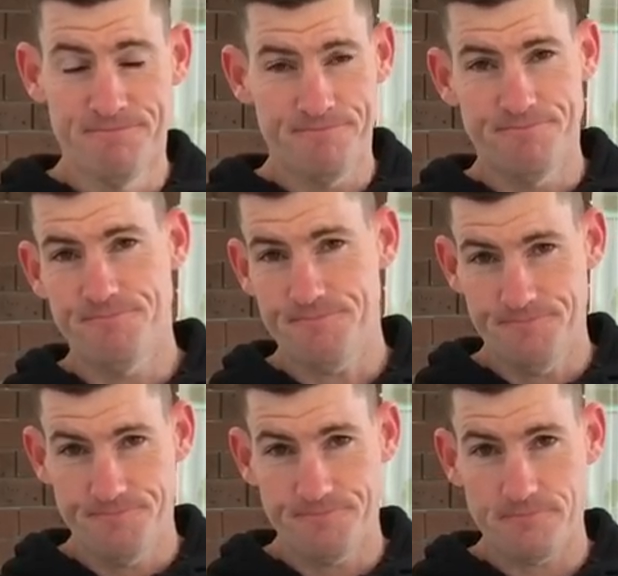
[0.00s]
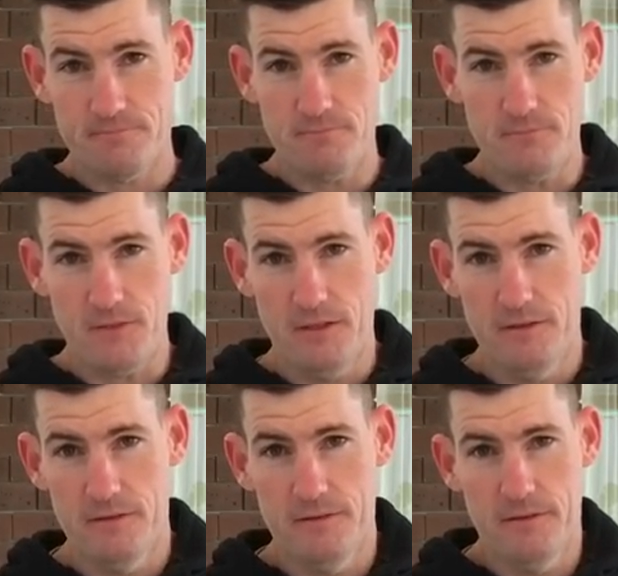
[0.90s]

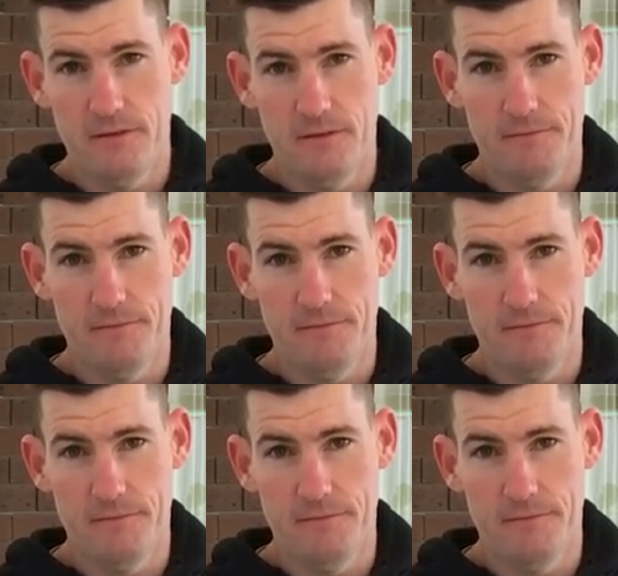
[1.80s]
No one is speaking in this clip.